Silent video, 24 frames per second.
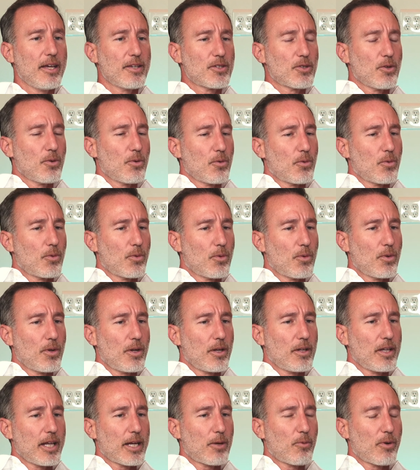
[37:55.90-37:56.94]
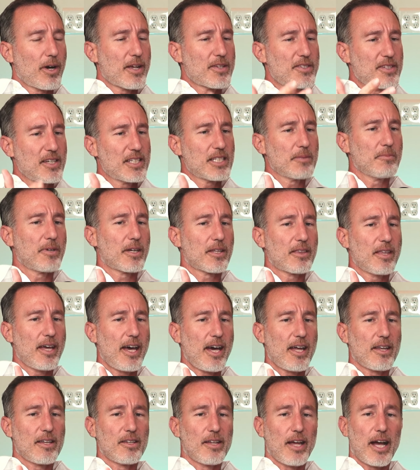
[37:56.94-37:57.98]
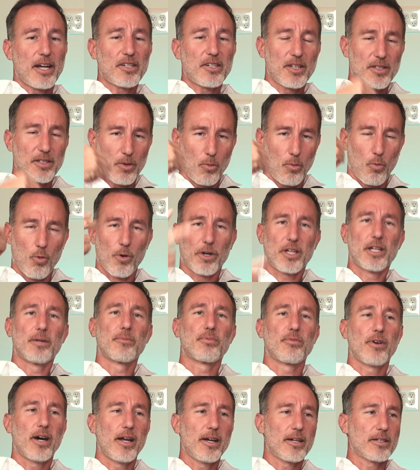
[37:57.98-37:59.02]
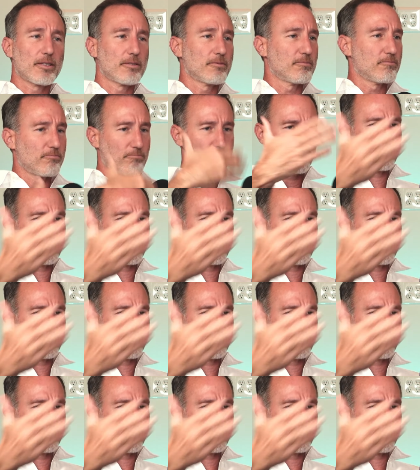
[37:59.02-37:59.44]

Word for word: So, like, when I see something like that and it actually is a working product,